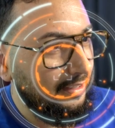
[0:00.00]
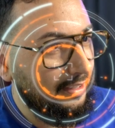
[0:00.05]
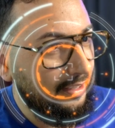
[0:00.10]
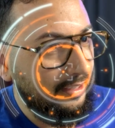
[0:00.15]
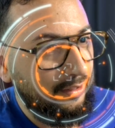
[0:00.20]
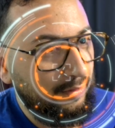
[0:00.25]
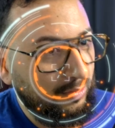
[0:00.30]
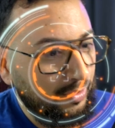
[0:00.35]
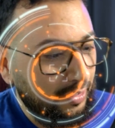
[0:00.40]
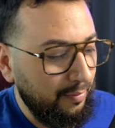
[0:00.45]

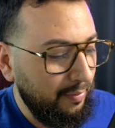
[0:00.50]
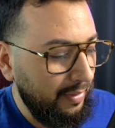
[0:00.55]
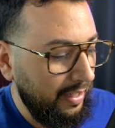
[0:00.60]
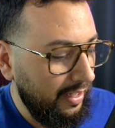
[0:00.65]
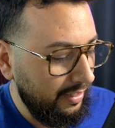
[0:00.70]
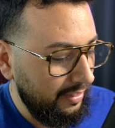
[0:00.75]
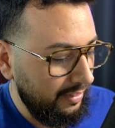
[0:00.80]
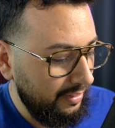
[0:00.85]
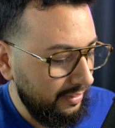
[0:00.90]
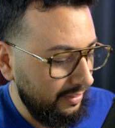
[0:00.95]
doesn't really
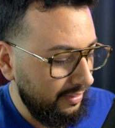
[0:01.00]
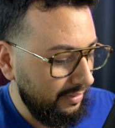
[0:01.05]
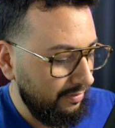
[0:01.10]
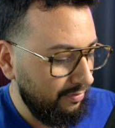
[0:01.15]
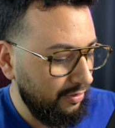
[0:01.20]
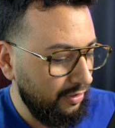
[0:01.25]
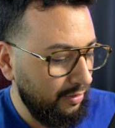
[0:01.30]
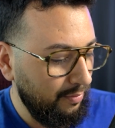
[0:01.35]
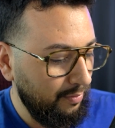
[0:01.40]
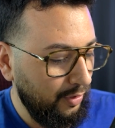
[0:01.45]
matter
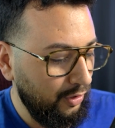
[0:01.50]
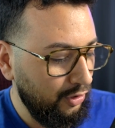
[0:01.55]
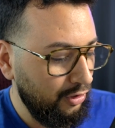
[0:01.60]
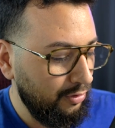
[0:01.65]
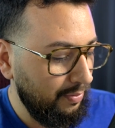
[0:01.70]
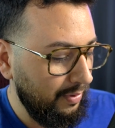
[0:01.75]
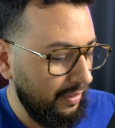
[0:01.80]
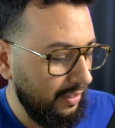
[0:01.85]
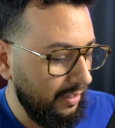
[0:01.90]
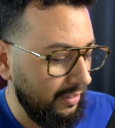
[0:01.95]
for the most
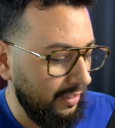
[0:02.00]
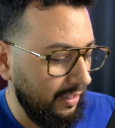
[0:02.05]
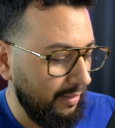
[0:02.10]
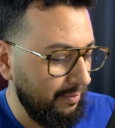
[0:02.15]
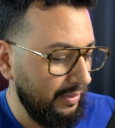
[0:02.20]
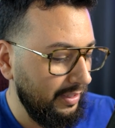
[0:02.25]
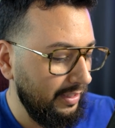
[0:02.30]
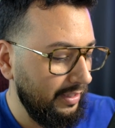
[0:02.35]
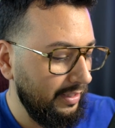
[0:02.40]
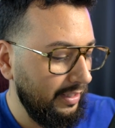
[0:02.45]
part. I
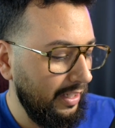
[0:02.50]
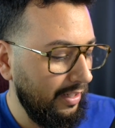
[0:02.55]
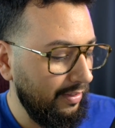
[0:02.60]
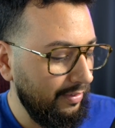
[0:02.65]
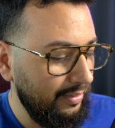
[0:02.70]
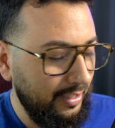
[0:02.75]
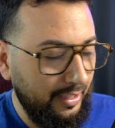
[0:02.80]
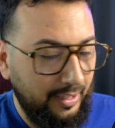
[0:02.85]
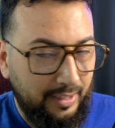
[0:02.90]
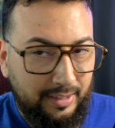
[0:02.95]
mean,
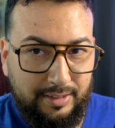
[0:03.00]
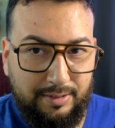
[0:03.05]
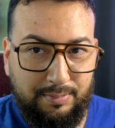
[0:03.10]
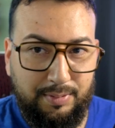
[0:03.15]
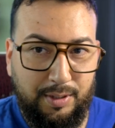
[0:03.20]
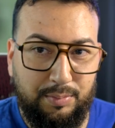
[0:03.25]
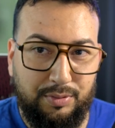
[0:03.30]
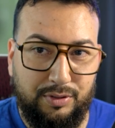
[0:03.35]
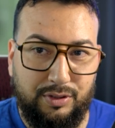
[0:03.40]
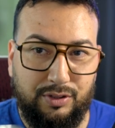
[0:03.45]
nowadays
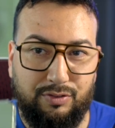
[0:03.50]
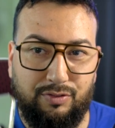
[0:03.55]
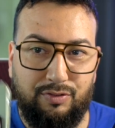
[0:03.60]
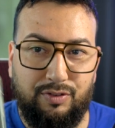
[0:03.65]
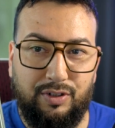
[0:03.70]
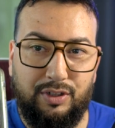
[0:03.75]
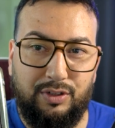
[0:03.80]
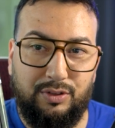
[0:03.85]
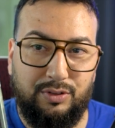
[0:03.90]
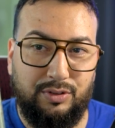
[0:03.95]
people's
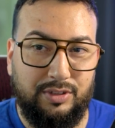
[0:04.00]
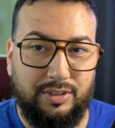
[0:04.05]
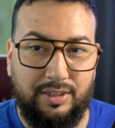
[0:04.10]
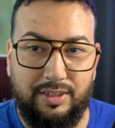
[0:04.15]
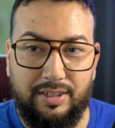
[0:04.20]
phones are